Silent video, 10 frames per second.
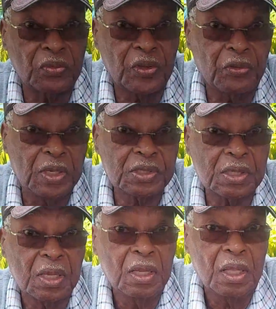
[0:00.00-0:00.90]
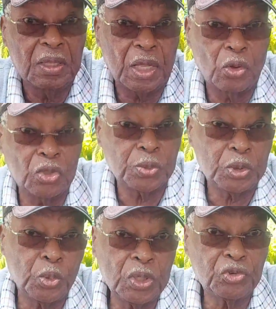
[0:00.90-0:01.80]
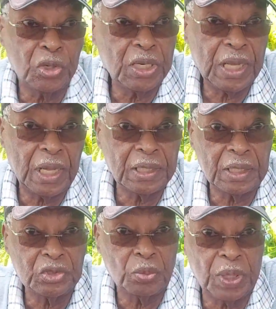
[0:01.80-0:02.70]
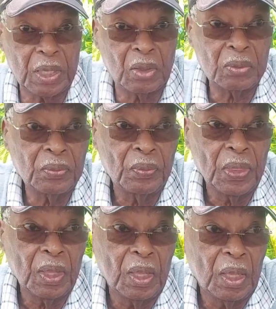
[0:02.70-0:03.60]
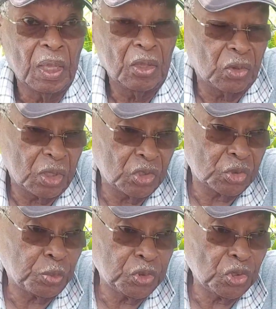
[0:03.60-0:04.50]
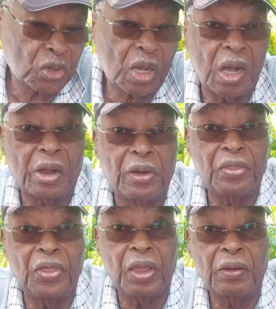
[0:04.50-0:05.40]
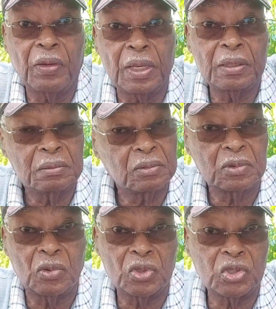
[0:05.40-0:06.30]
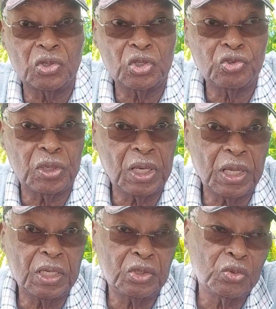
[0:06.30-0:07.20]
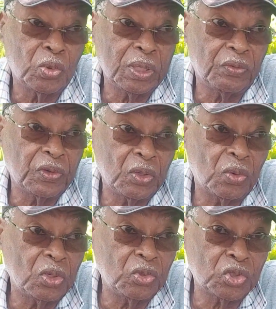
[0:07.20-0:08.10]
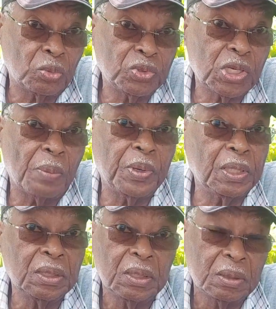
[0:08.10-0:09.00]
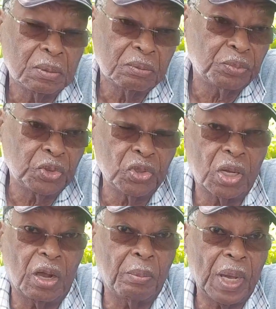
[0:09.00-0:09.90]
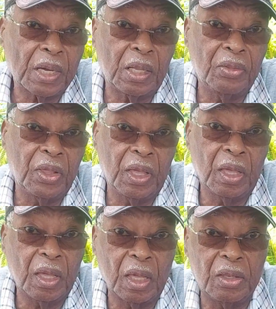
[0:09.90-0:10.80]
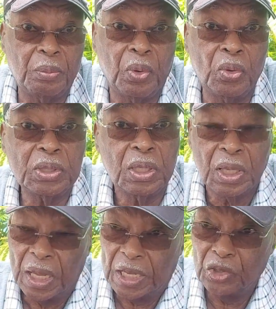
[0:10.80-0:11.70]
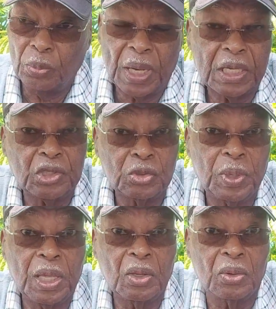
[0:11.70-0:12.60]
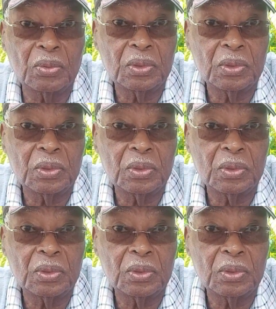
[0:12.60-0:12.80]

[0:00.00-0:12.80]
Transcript: ferries that goes between Trinidad and Tobago. You can just put your car on there and goes on to Trinidad, do whatever you want, do some shopping, put your car back on the boat, and you're back in Tobago.